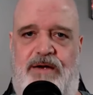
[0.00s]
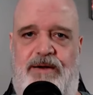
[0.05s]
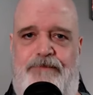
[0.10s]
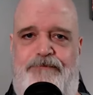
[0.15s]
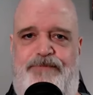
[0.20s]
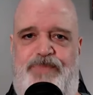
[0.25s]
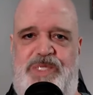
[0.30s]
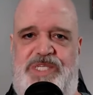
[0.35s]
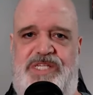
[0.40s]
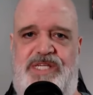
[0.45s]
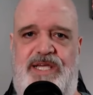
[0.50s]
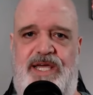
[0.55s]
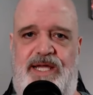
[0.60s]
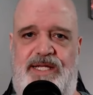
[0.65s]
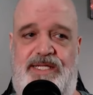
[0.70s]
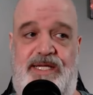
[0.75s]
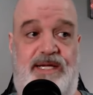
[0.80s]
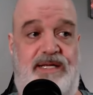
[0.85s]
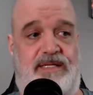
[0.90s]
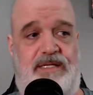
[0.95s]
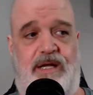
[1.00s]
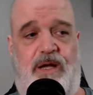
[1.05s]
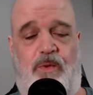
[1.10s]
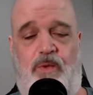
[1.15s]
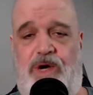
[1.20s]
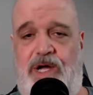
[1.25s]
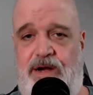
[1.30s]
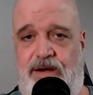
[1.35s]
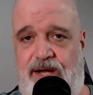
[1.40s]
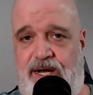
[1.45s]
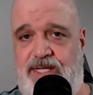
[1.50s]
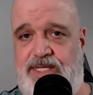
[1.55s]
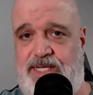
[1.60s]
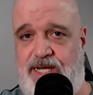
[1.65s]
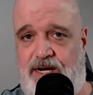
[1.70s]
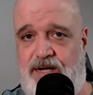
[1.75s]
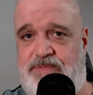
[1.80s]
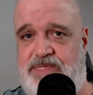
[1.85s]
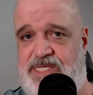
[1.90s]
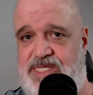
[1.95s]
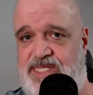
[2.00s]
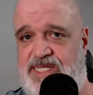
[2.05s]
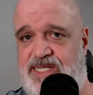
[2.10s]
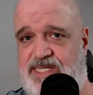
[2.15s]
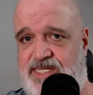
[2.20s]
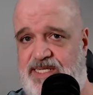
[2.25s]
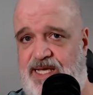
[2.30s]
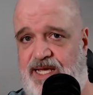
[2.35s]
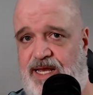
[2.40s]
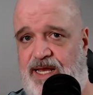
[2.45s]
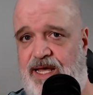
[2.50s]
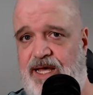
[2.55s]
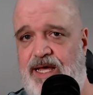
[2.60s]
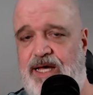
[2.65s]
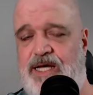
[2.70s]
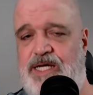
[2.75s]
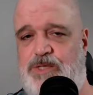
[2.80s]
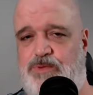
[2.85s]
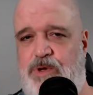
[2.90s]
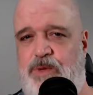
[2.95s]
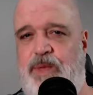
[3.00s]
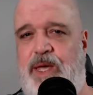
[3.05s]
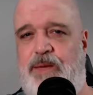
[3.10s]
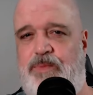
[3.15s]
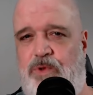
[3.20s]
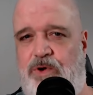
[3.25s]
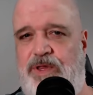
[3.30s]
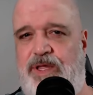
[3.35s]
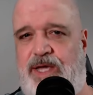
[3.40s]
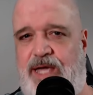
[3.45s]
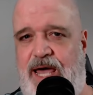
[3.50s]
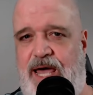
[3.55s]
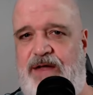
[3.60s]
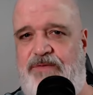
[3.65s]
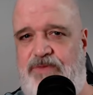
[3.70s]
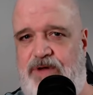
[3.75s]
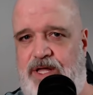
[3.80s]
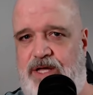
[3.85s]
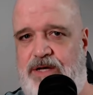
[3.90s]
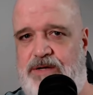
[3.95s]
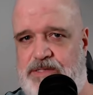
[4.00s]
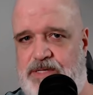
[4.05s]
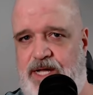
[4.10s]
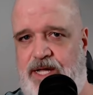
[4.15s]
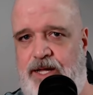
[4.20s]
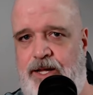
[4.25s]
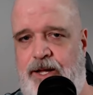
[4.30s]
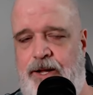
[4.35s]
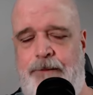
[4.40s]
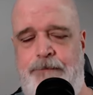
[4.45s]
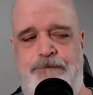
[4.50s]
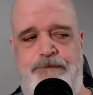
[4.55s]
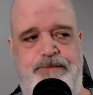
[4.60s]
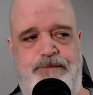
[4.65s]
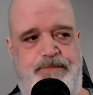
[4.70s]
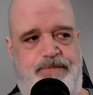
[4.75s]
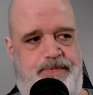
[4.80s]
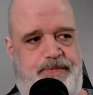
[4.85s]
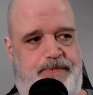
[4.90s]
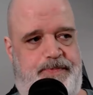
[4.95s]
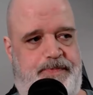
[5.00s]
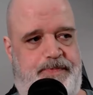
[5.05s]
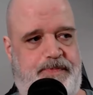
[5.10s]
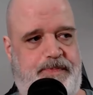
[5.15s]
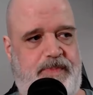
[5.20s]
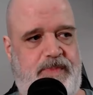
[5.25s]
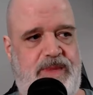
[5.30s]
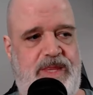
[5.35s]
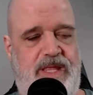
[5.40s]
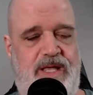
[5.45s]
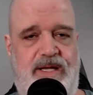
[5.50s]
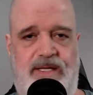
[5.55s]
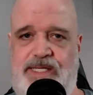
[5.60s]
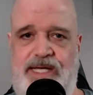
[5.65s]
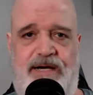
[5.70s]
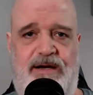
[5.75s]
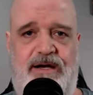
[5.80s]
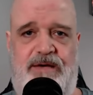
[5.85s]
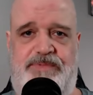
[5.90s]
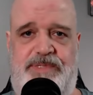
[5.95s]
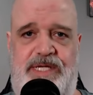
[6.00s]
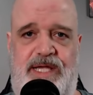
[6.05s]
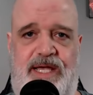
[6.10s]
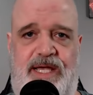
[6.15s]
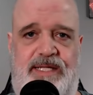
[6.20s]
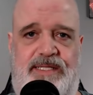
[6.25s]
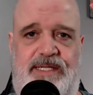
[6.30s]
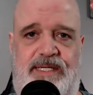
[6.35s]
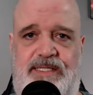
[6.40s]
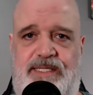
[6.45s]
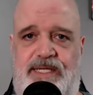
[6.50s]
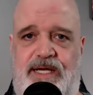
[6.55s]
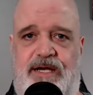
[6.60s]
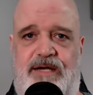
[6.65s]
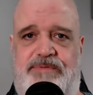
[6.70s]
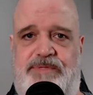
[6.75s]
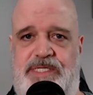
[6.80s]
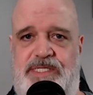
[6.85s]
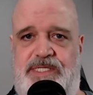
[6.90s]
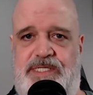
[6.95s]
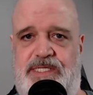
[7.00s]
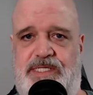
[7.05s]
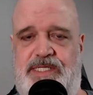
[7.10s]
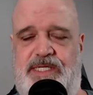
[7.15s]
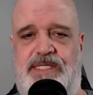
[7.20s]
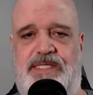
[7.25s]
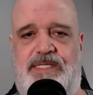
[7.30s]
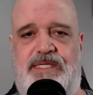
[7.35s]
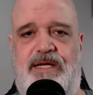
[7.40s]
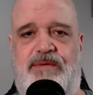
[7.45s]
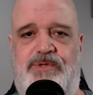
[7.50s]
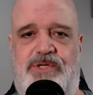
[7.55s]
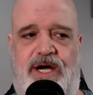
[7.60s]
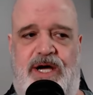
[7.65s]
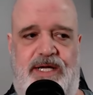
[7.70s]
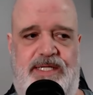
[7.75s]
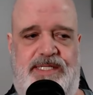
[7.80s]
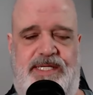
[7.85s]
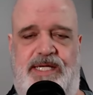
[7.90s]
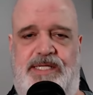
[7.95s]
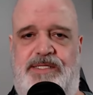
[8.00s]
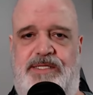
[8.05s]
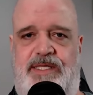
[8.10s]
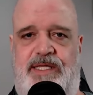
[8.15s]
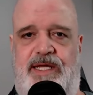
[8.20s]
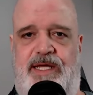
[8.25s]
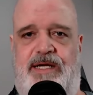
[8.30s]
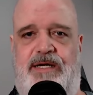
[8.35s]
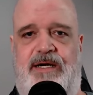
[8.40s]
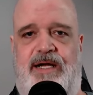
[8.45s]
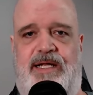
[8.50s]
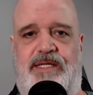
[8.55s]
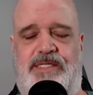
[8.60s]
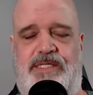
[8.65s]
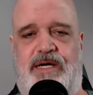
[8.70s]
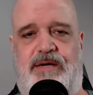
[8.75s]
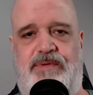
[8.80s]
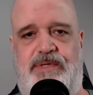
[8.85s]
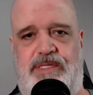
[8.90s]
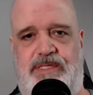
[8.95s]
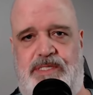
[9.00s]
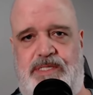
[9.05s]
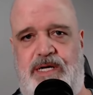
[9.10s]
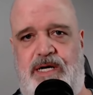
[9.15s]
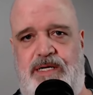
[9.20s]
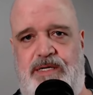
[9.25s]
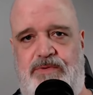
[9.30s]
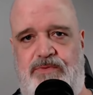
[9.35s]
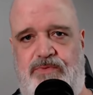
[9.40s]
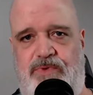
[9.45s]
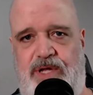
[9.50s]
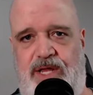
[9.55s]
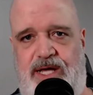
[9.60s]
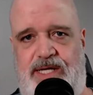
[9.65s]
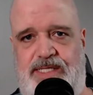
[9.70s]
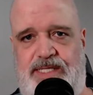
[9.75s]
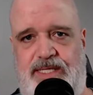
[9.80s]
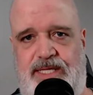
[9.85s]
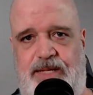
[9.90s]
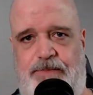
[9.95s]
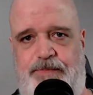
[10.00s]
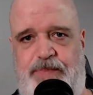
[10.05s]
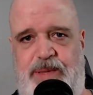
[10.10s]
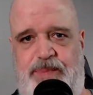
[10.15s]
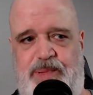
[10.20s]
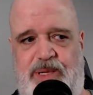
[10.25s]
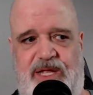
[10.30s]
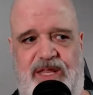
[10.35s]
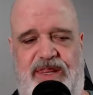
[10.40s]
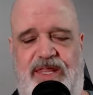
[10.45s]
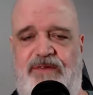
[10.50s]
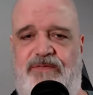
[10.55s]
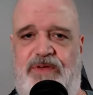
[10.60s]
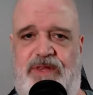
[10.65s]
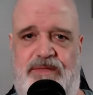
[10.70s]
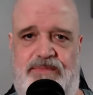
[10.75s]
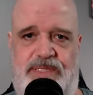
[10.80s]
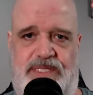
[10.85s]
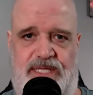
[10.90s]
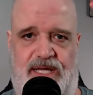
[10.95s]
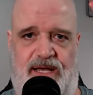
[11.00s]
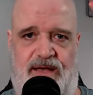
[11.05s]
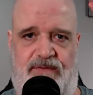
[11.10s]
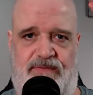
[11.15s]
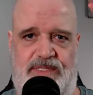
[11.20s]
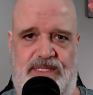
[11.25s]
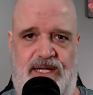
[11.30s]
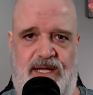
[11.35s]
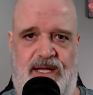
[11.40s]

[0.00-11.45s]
up C-18. And while you're at it, tear up C-16, because we make more than cat videos, right? Tear up C-18, tear up C-16, stop trying to censor the internet, start realizing that people can think for themselves.